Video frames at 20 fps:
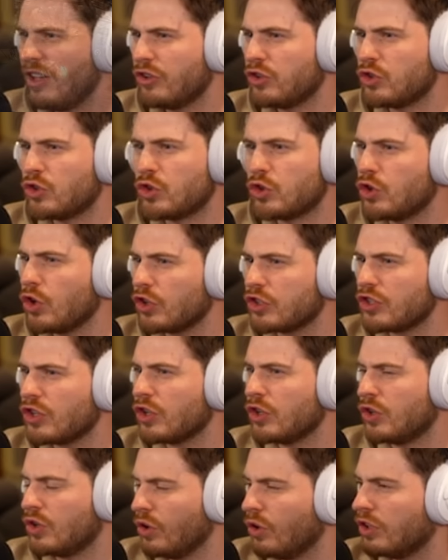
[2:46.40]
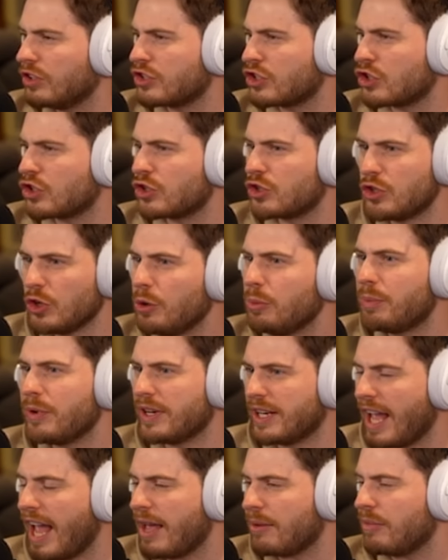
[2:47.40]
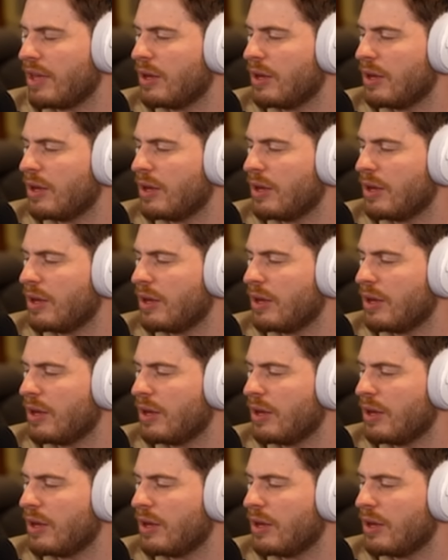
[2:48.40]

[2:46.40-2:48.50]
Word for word: Such a good, stupid game.